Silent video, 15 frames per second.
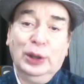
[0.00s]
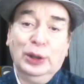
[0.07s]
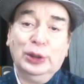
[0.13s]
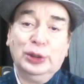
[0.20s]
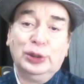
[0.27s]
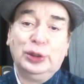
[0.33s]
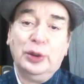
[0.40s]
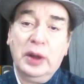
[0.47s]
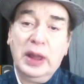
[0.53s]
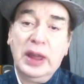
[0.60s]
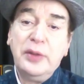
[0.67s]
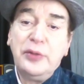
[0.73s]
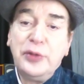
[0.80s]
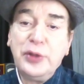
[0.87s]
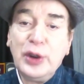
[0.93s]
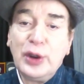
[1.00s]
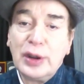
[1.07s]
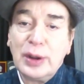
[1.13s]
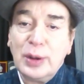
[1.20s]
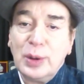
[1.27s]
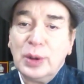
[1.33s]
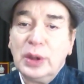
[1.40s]
So if
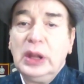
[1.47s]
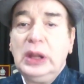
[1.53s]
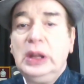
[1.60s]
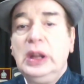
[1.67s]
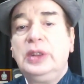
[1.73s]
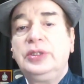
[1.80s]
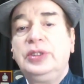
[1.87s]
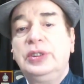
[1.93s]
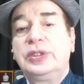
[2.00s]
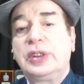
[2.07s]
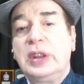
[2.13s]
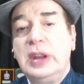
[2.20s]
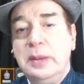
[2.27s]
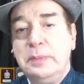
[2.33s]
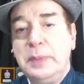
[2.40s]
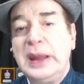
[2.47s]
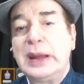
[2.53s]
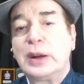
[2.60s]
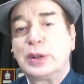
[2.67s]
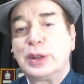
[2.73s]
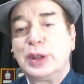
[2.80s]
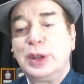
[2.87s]
your loneliness is creeping
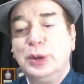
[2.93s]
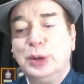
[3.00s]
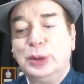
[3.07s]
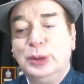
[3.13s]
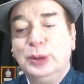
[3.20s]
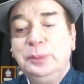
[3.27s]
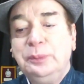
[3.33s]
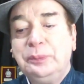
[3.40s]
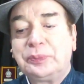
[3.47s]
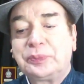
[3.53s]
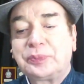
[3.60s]
on you